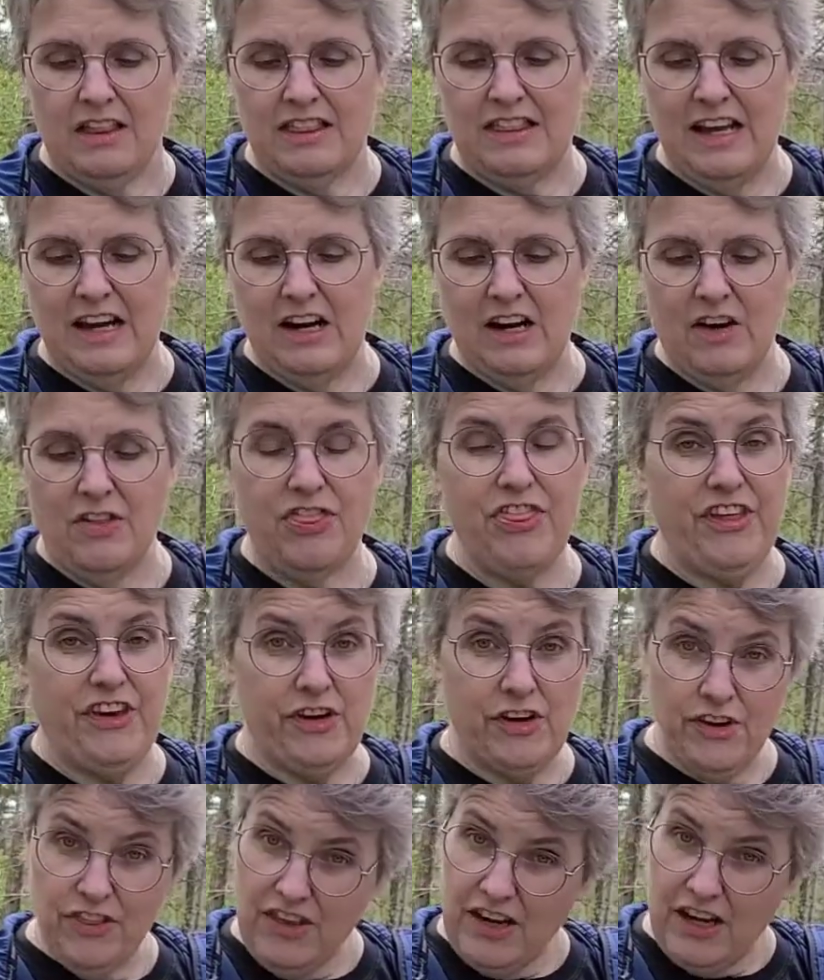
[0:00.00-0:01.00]
They're
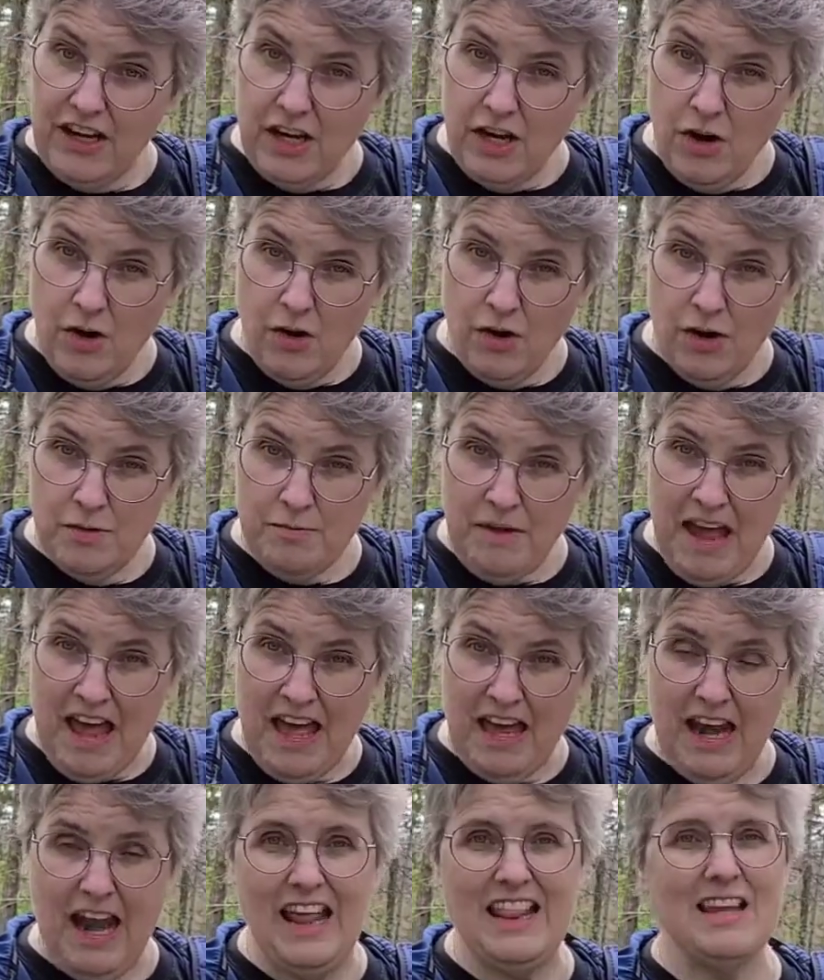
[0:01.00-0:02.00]
thinner than a yoga
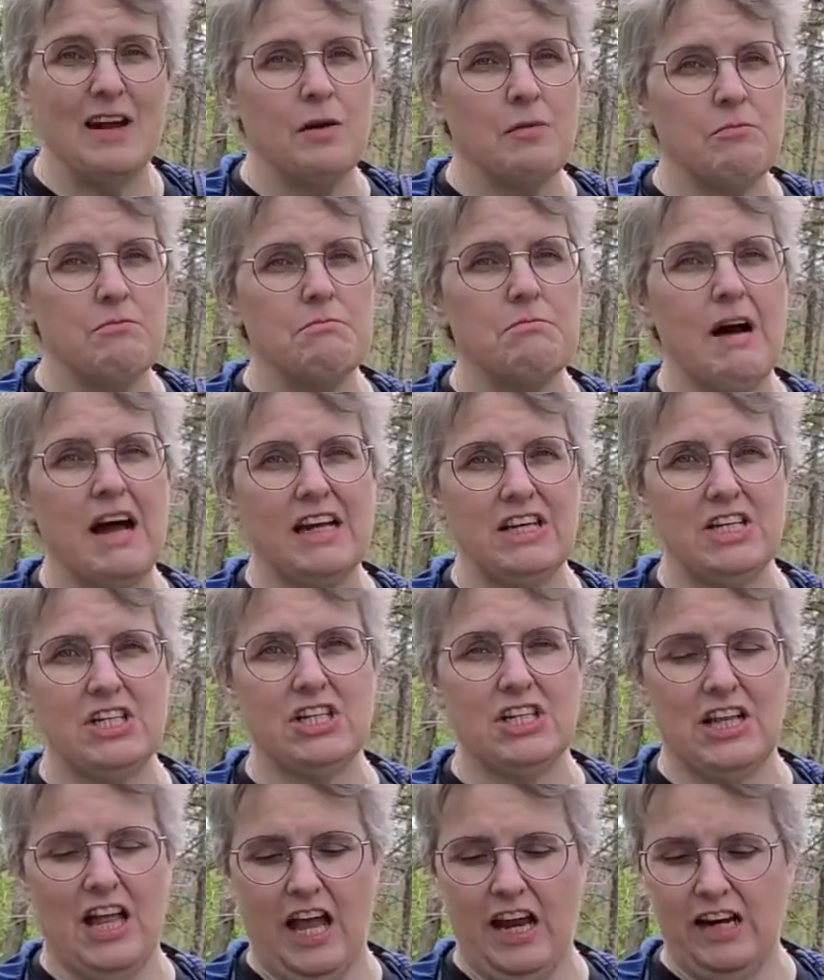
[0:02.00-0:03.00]
mat, and they're much
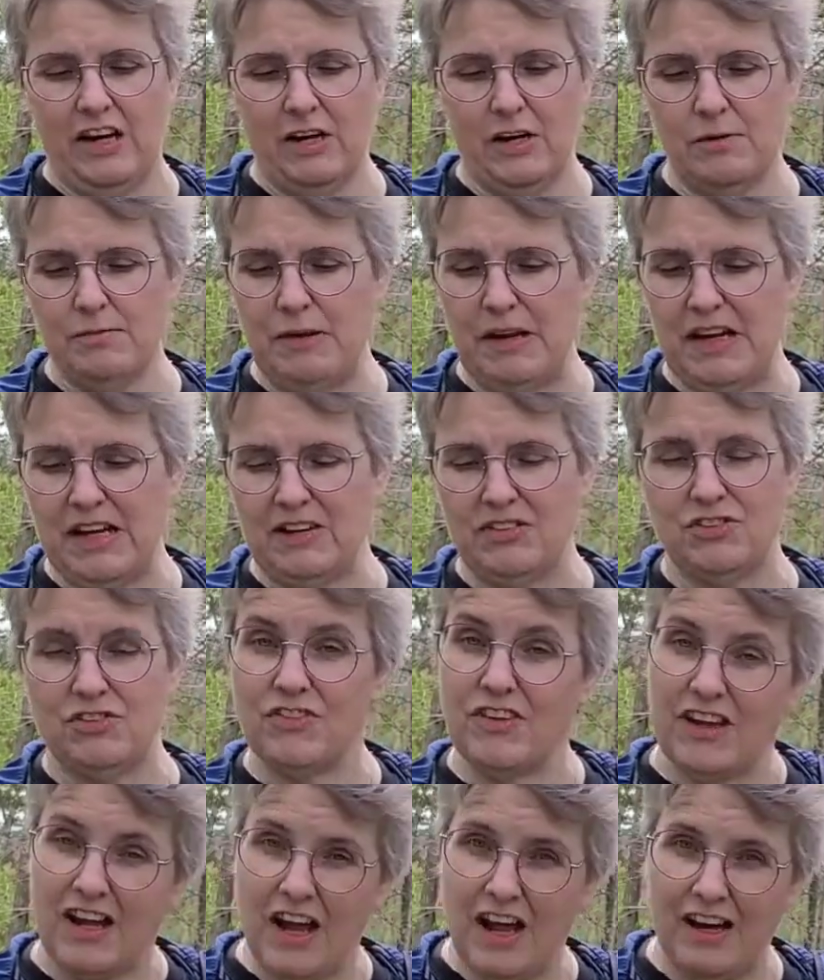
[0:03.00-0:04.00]
lighter because of
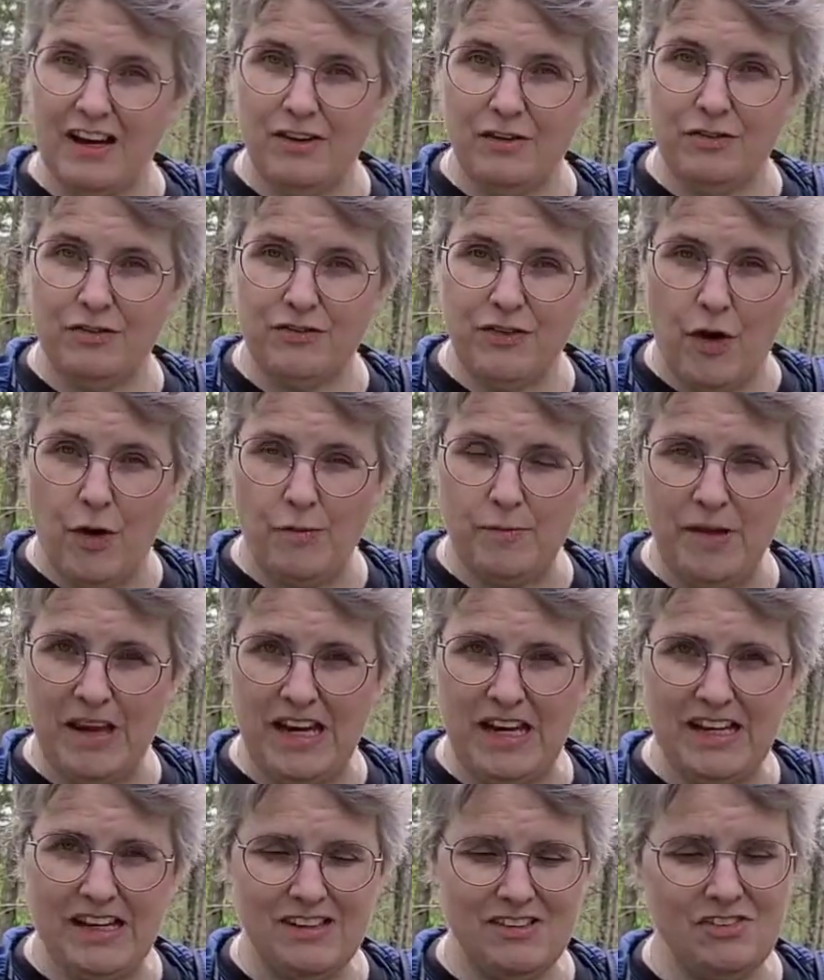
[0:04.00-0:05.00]
the kind of foam it
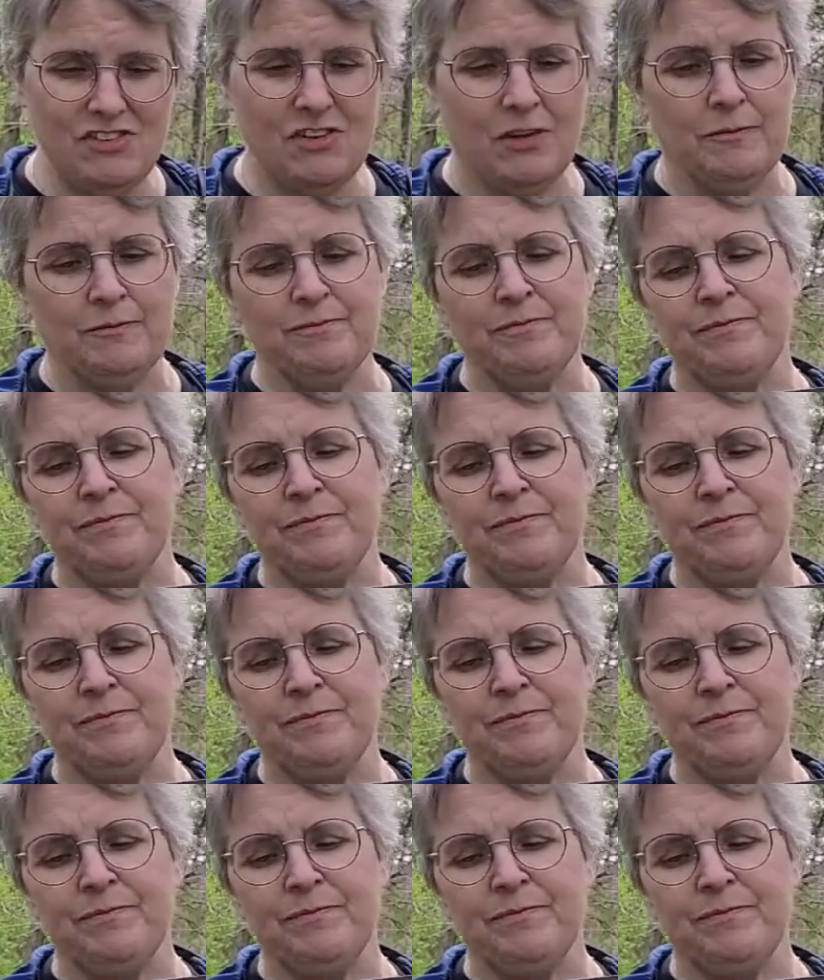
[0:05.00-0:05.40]
is.